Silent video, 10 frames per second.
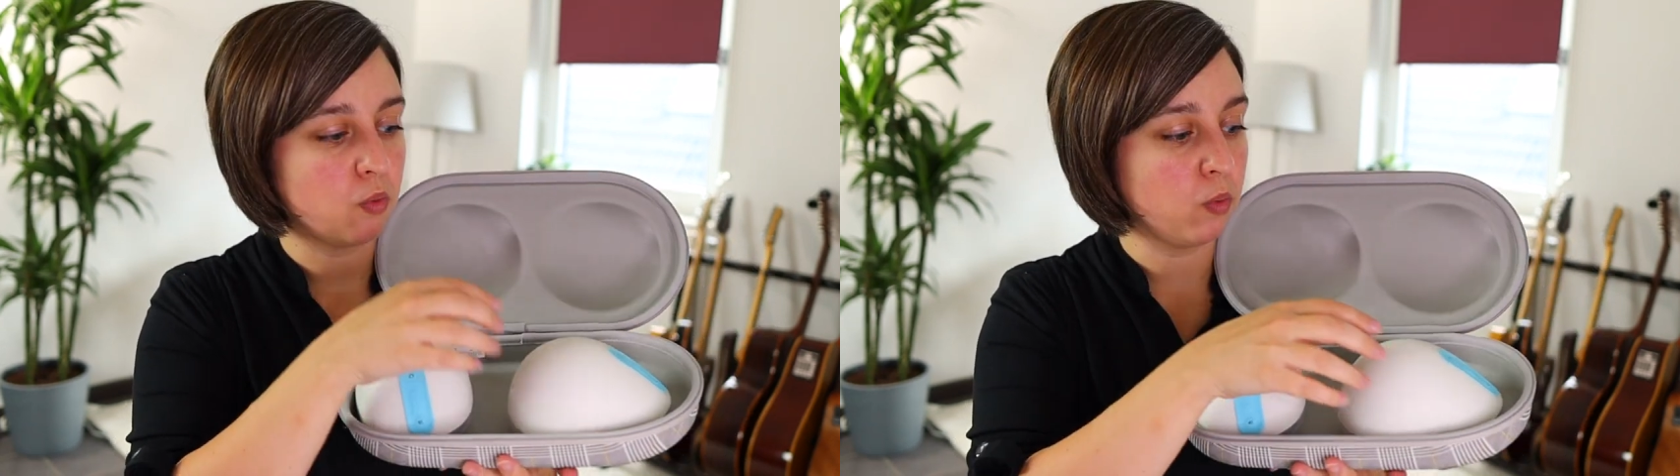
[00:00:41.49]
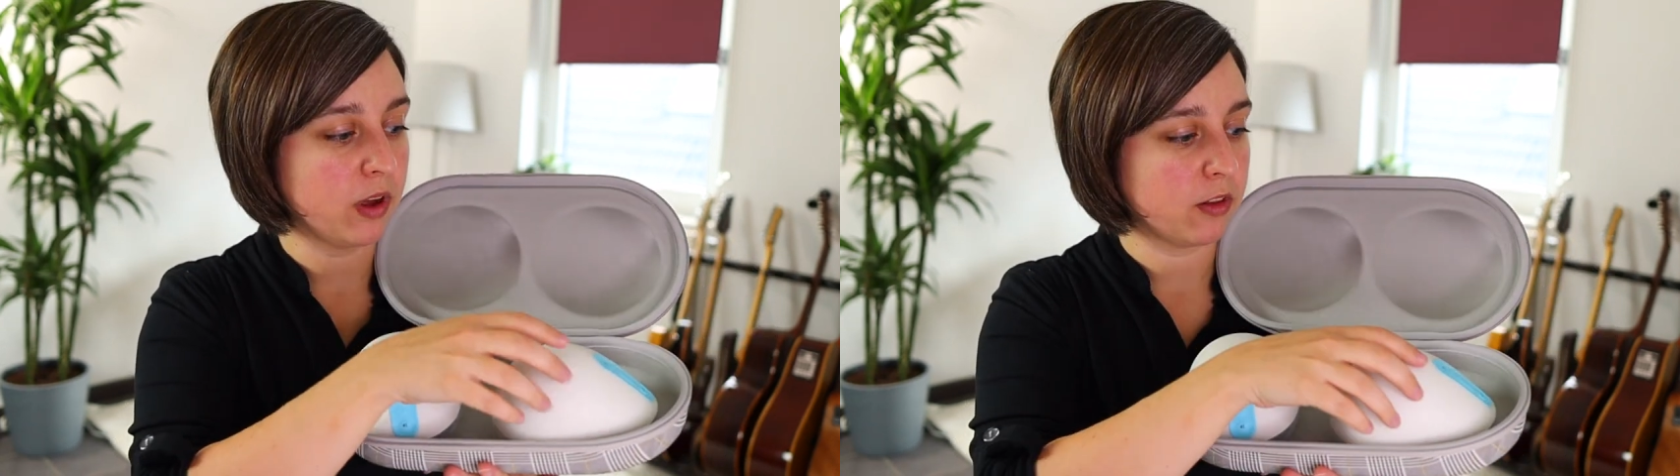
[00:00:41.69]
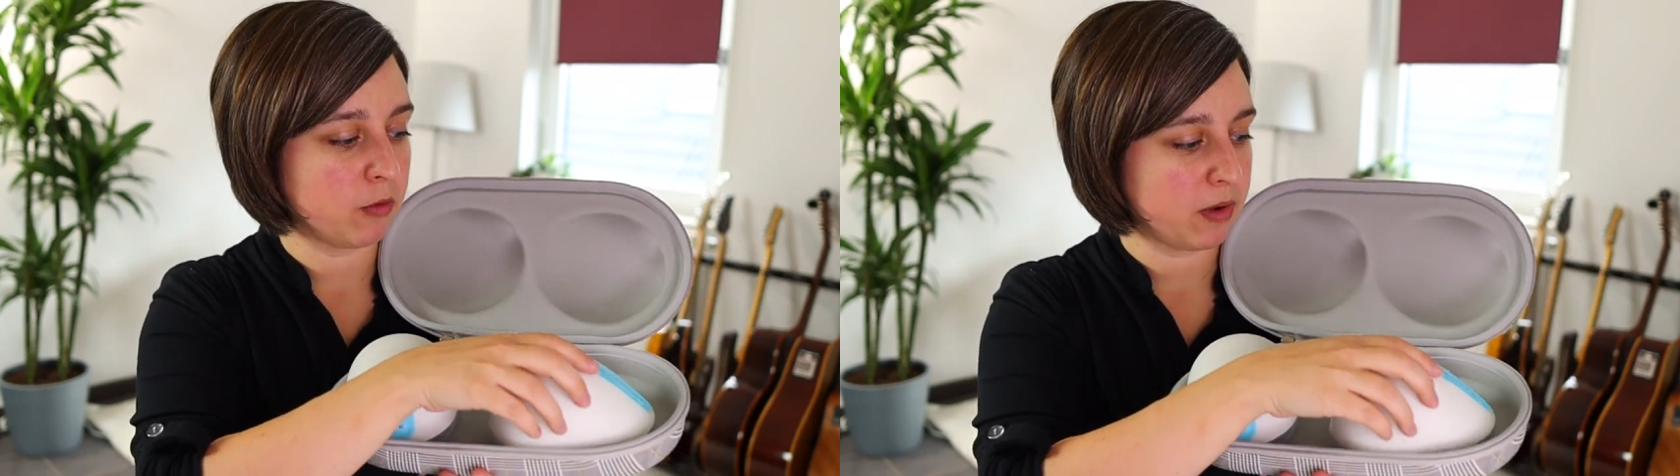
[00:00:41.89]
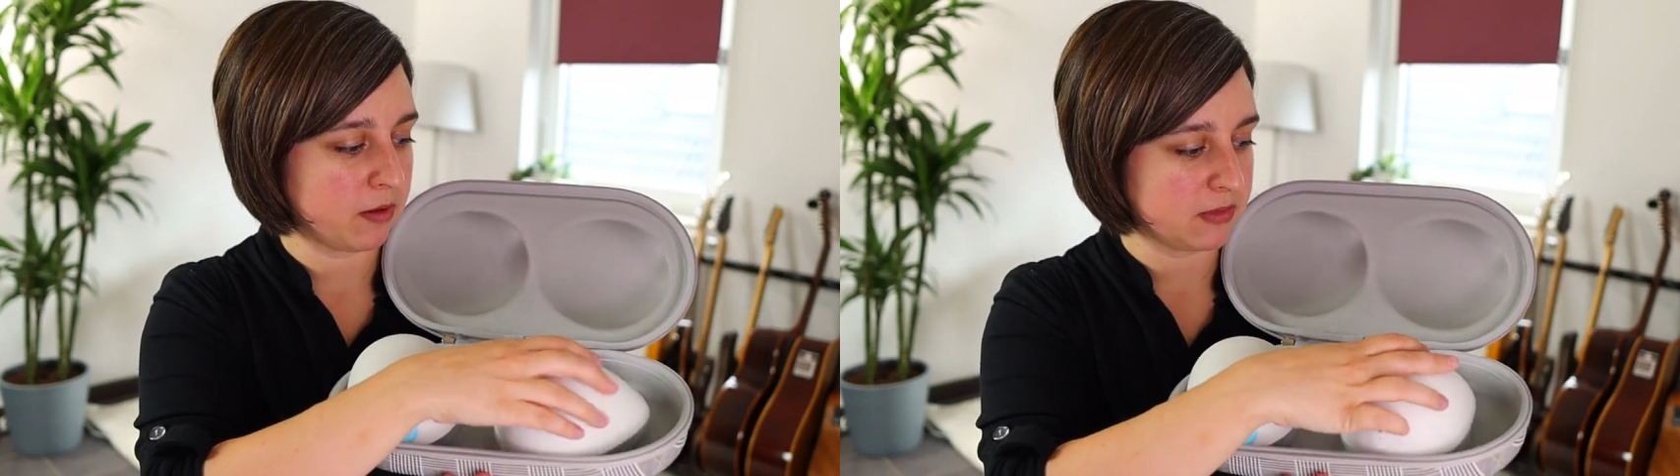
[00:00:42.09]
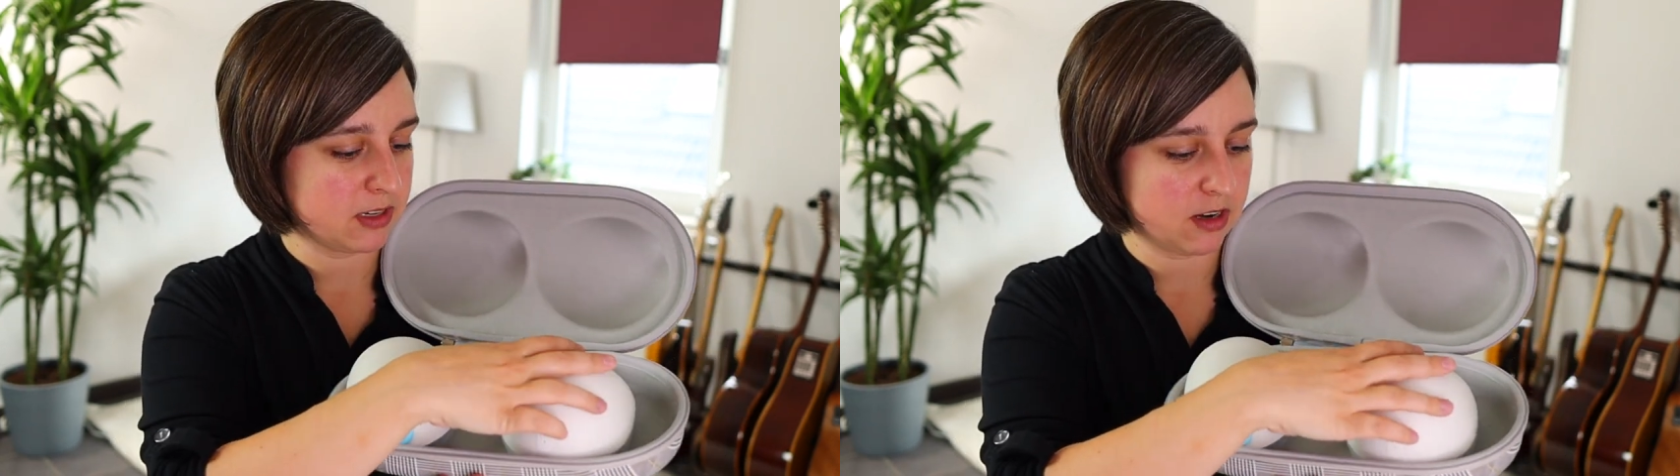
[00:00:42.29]
Willow
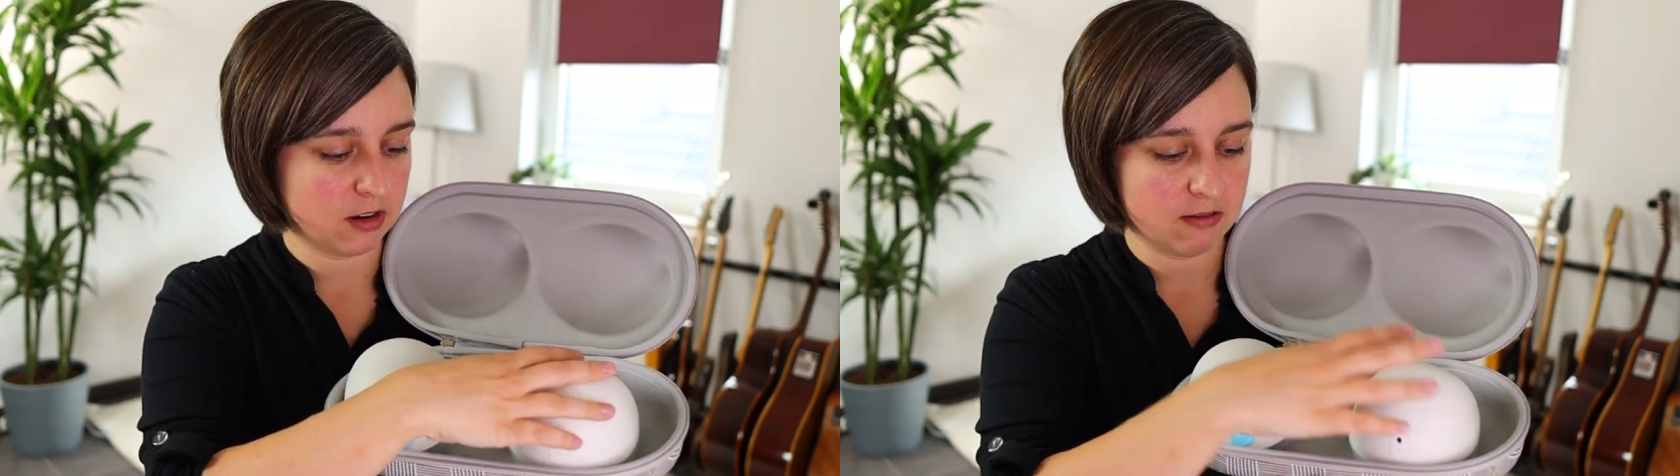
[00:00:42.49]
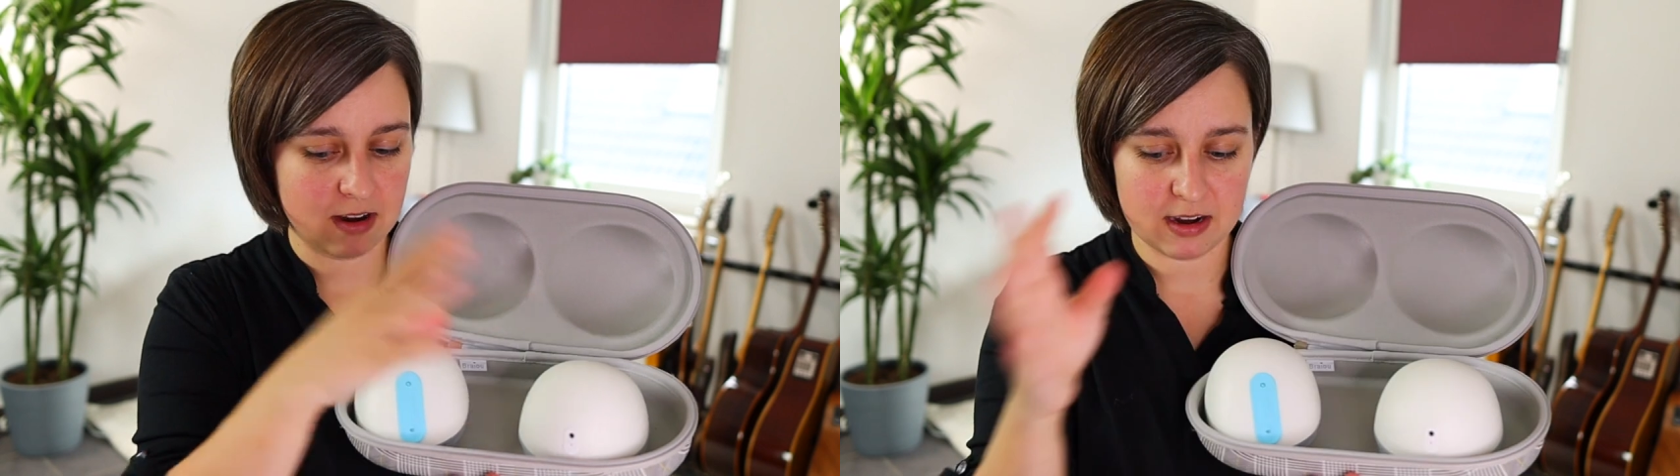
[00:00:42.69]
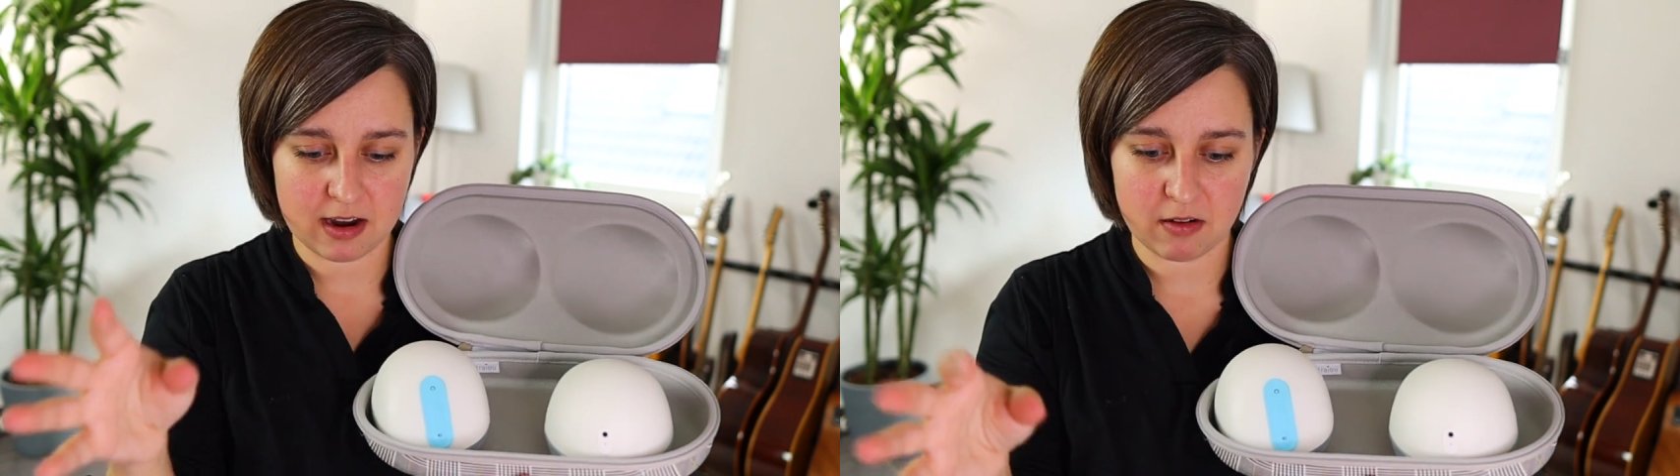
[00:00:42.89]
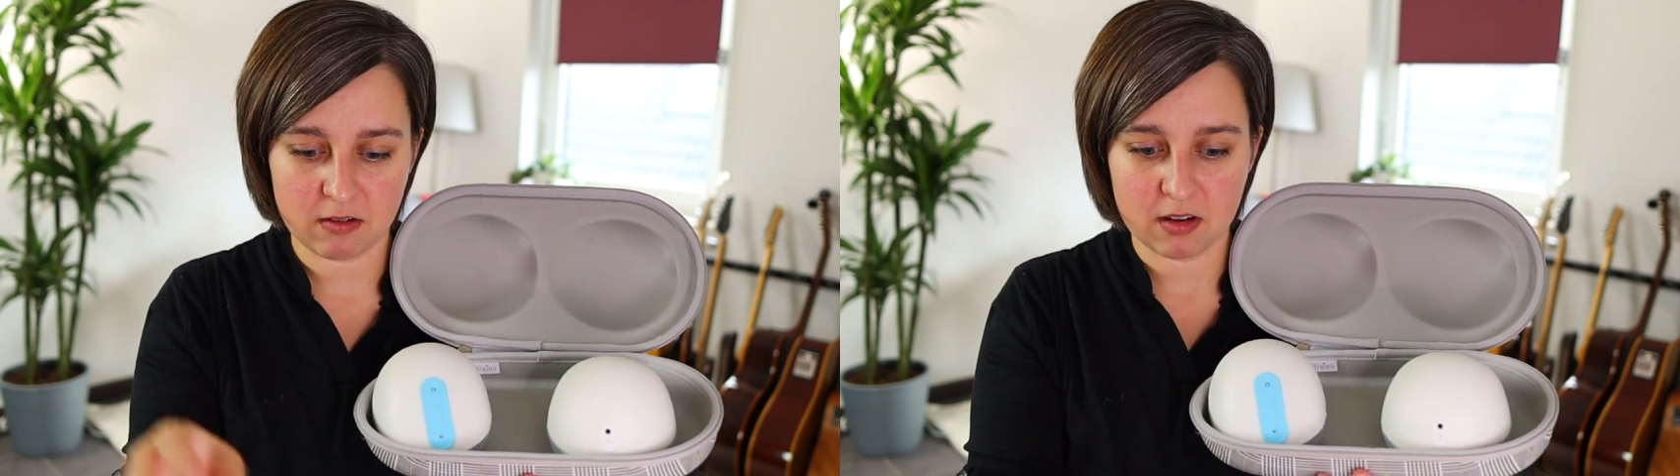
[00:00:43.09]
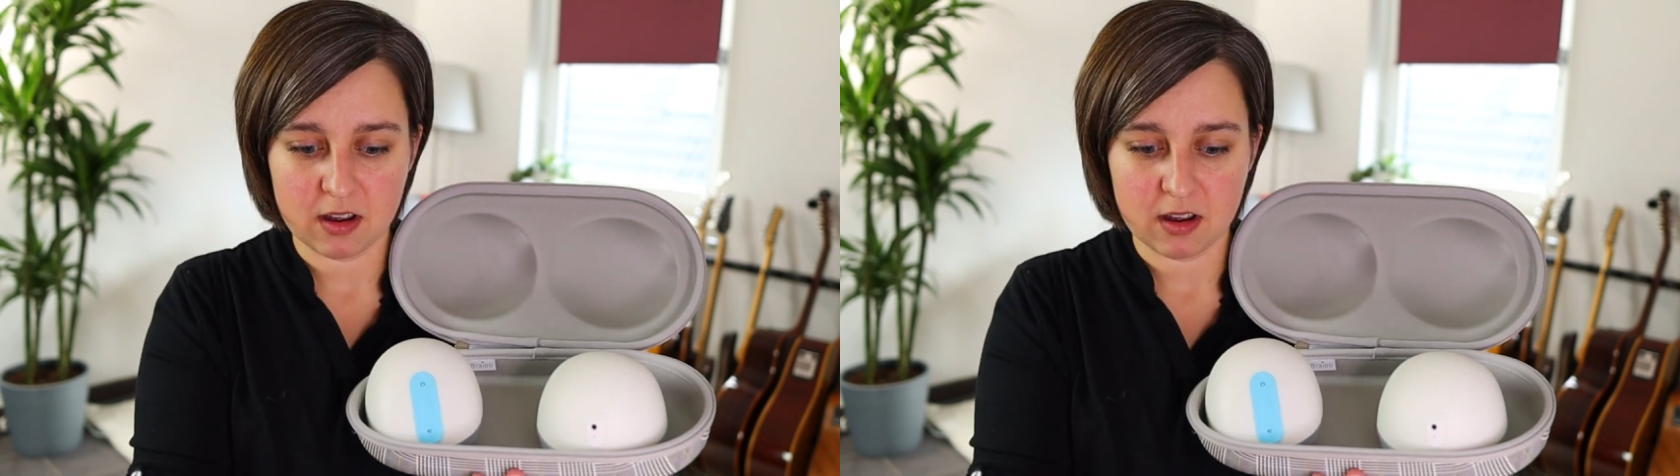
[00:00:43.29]
Pumps in here right now.